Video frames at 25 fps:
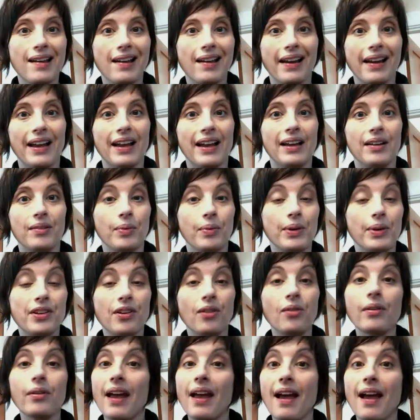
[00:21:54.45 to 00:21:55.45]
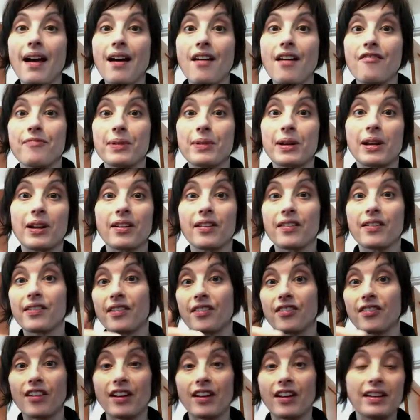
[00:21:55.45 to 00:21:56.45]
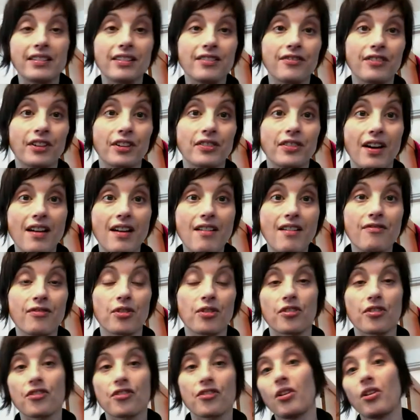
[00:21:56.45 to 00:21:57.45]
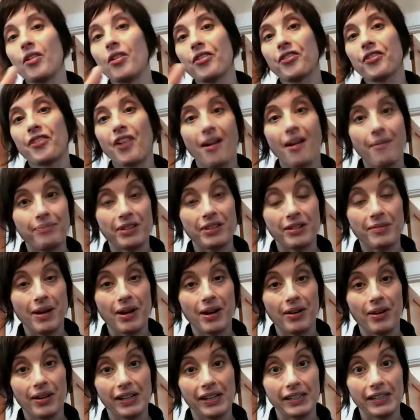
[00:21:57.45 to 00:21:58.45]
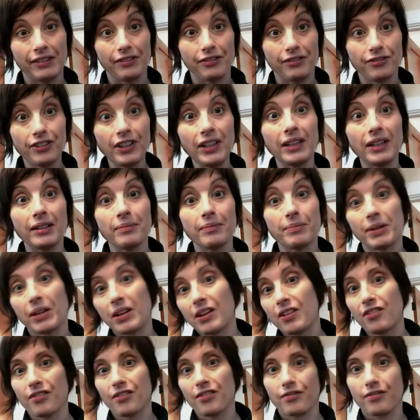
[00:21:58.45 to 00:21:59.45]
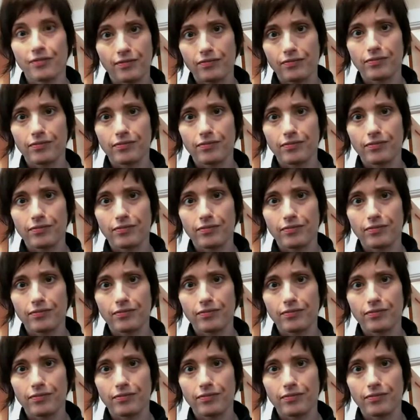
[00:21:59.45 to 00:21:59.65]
and we don't have because the scientific divers all stopped at about 80 feet because of